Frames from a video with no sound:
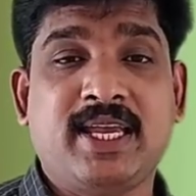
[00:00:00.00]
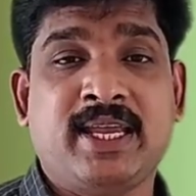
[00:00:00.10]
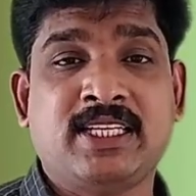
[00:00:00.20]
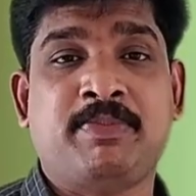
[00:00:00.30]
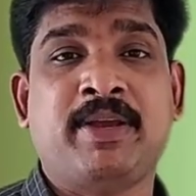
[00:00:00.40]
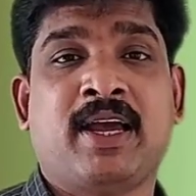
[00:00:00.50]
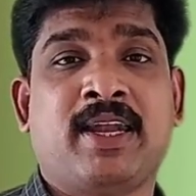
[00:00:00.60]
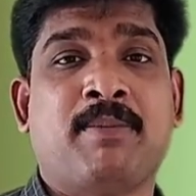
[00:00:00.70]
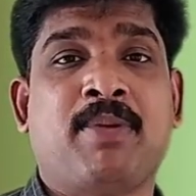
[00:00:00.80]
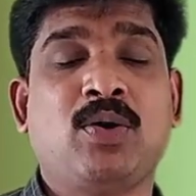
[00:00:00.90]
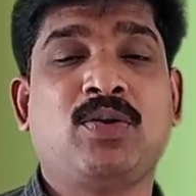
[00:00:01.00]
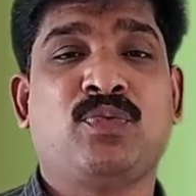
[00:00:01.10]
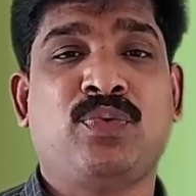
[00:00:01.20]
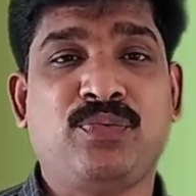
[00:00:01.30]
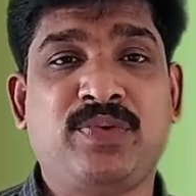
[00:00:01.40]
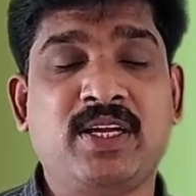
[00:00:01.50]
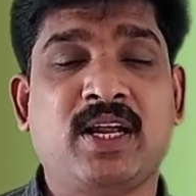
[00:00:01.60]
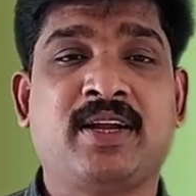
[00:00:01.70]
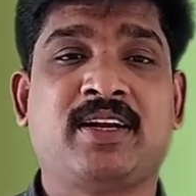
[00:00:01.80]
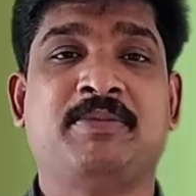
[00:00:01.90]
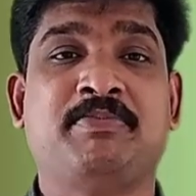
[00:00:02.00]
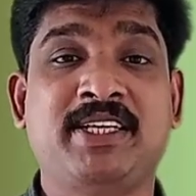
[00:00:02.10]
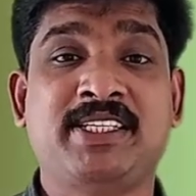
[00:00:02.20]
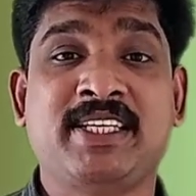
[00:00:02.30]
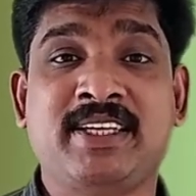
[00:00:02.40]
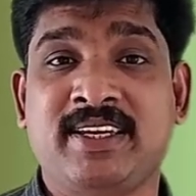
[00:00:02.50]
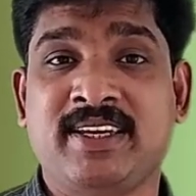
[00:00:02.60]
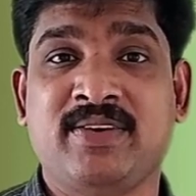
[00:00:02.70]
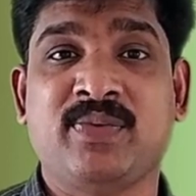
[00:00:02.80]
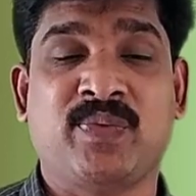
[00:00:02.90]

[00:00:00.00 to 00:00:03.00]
Age began about 1500 BCE